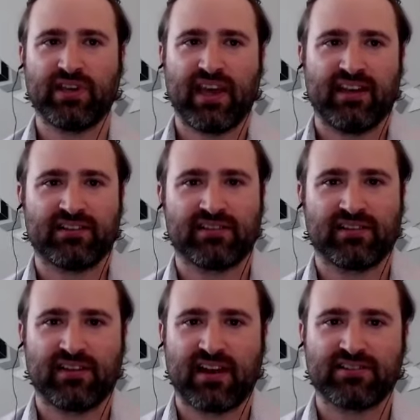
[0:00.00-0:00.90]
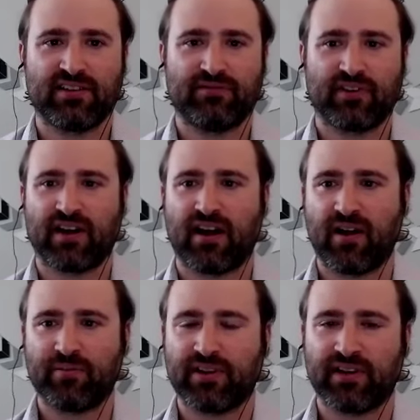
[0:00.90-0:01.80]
had a lot of stuff in common.